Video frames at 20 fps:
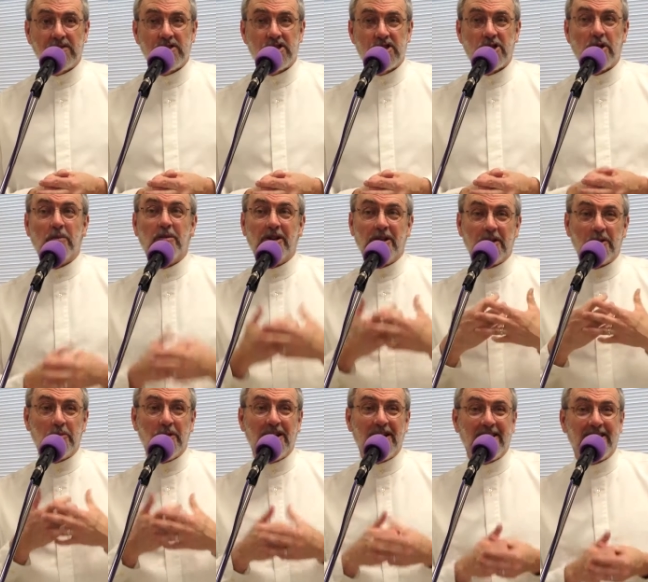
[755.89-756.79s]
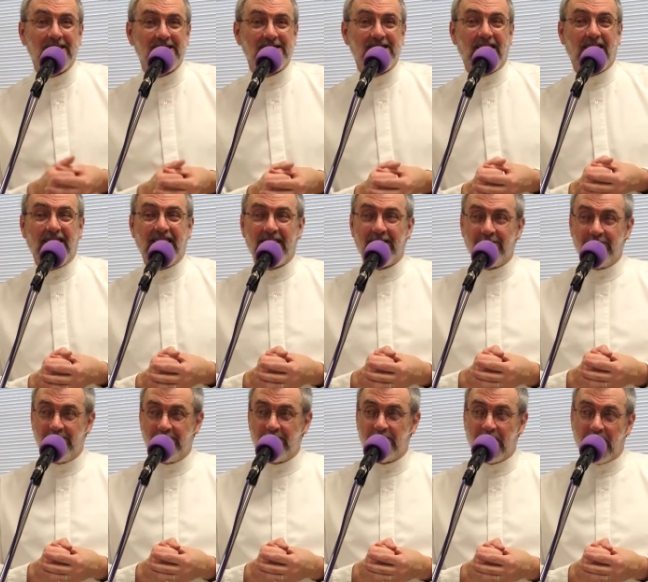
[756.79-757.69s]
It's Troubling to me because I have,
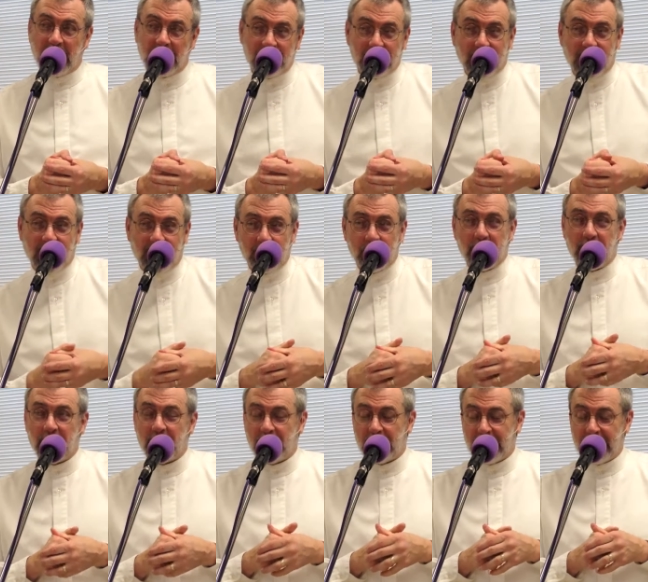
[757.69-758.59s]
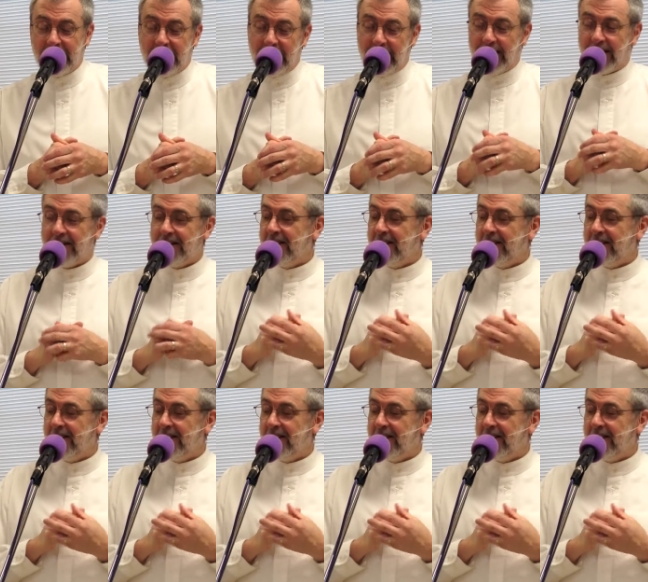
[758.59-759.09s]
I, I'm, yeah,